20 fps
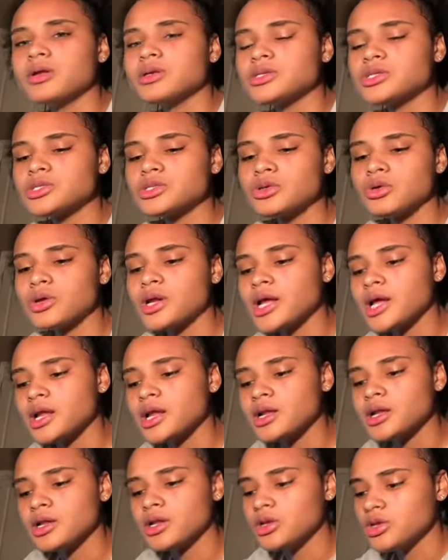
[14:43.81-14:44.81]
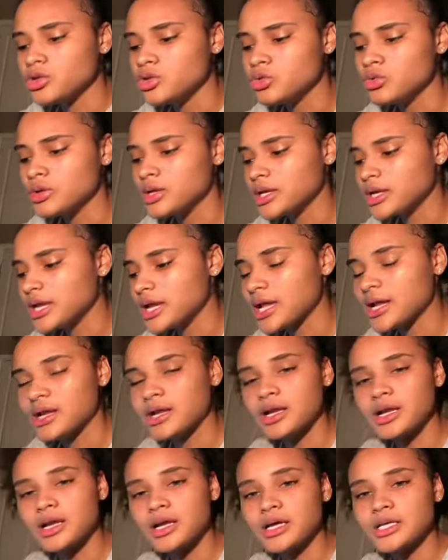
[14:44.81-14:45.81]
so that you could get
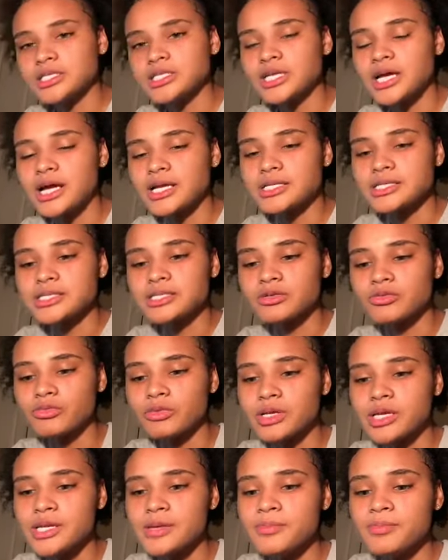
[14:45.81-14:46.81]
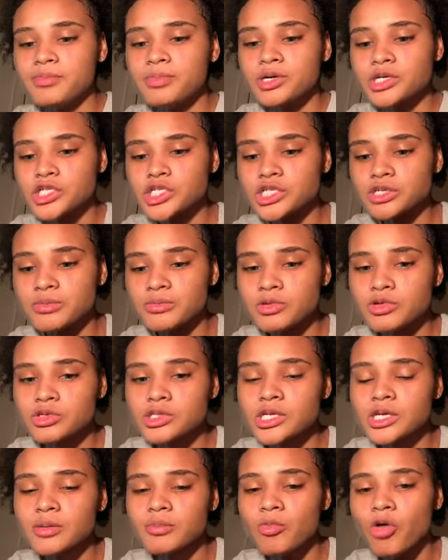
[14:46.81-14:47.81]
a chance to really push your
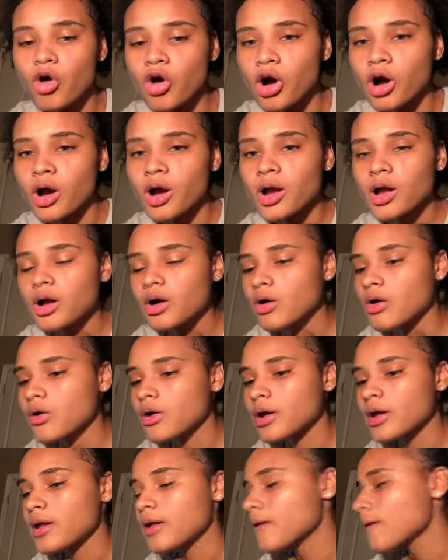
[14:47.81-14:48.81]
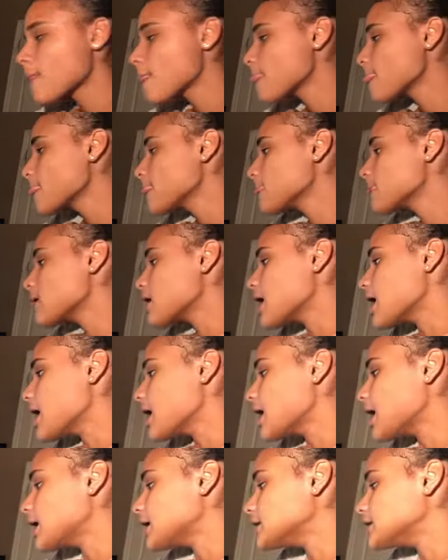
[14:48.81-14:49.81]
music more, okay?
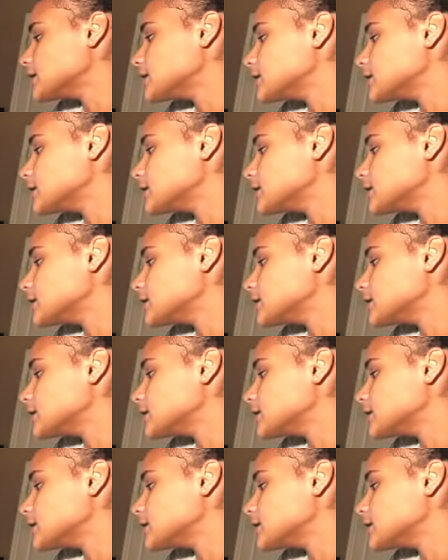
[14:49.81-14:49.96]
And